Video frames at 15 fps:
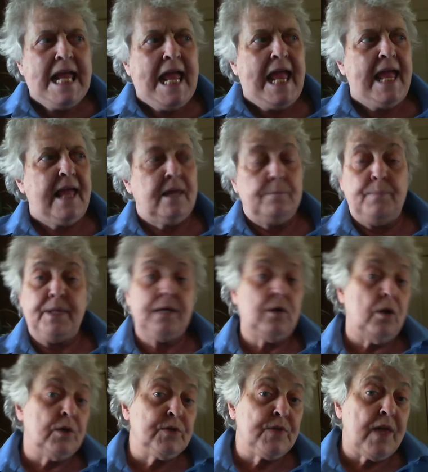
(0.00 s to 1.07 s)
And
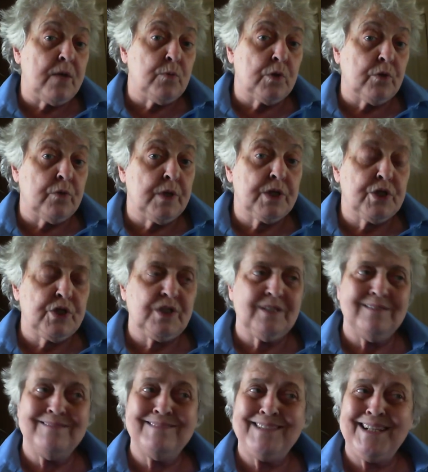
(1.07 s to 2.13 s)
because they were
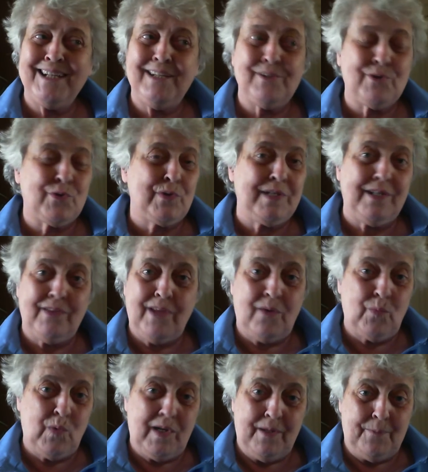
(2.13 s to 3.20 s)
Christian, they didn't get treated that
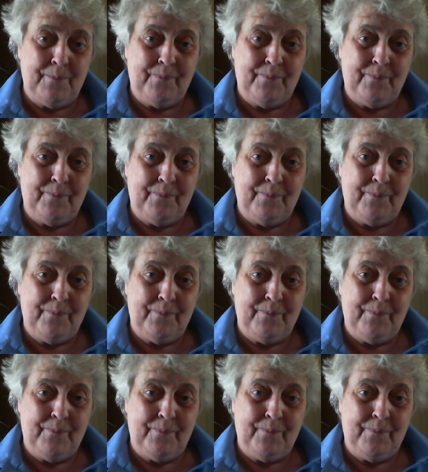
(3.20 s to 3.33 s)
well.